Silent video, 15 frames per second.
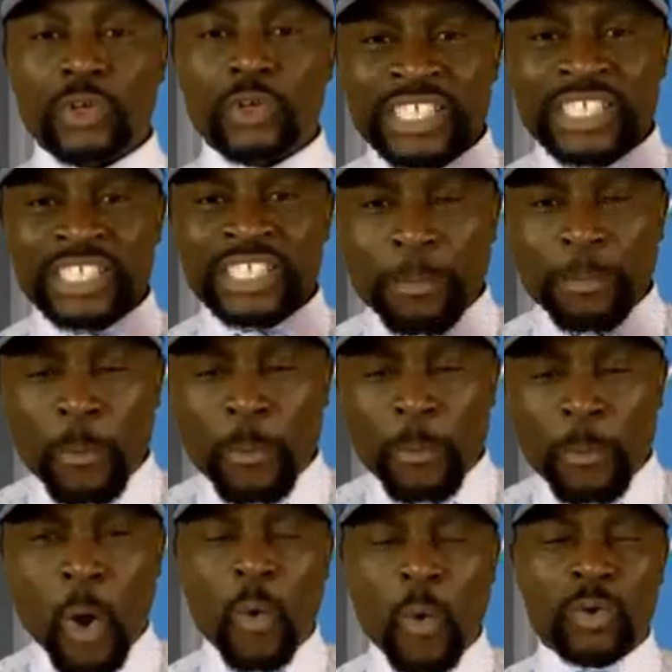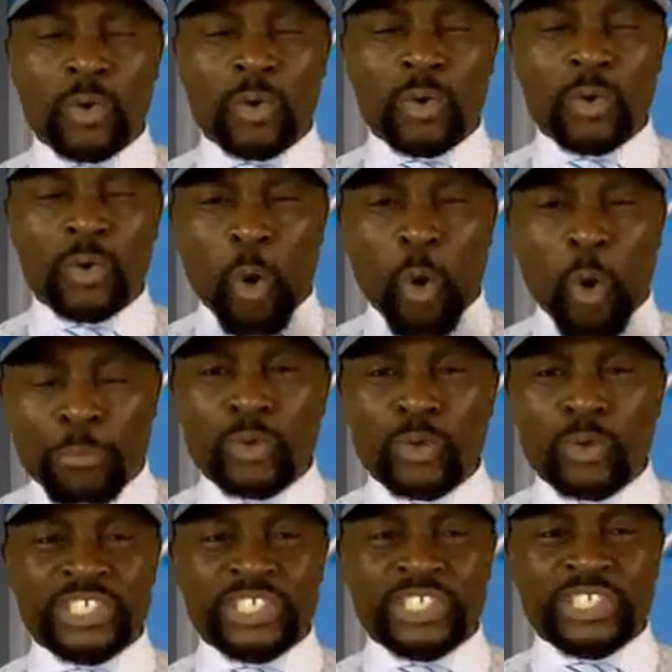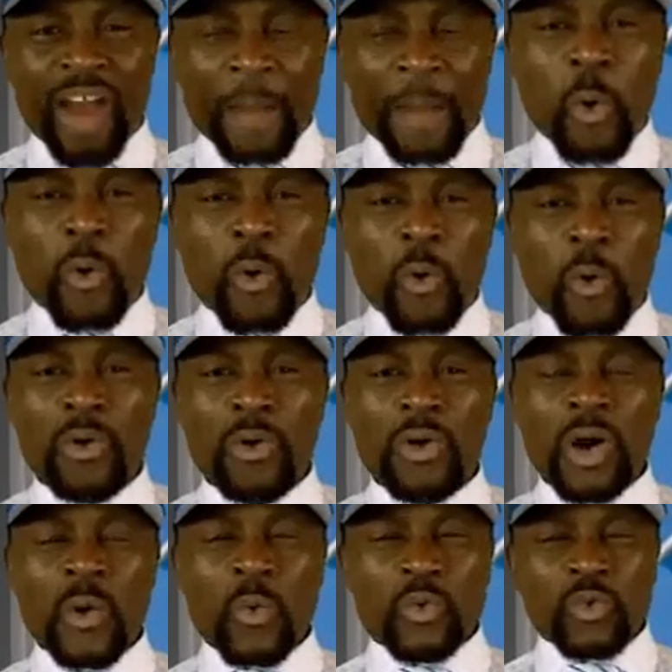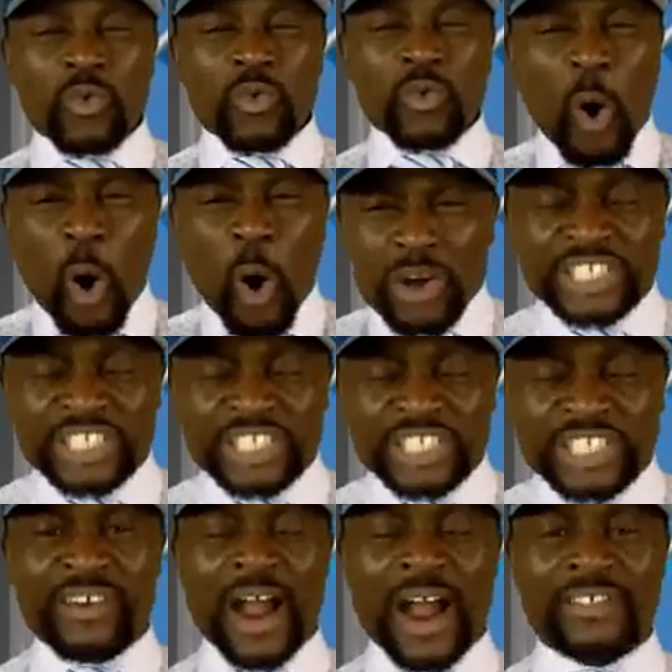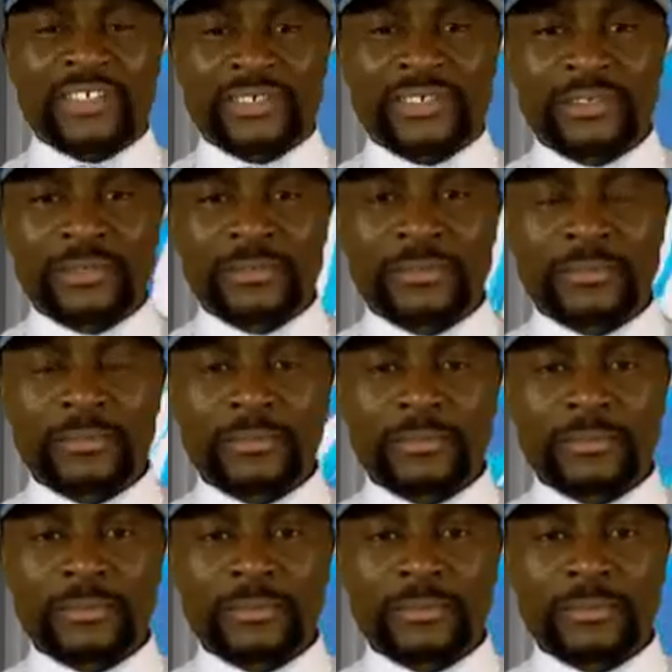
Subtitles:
with Lieutenant General Popo, with Cobra, with General Rambo, with all the generals.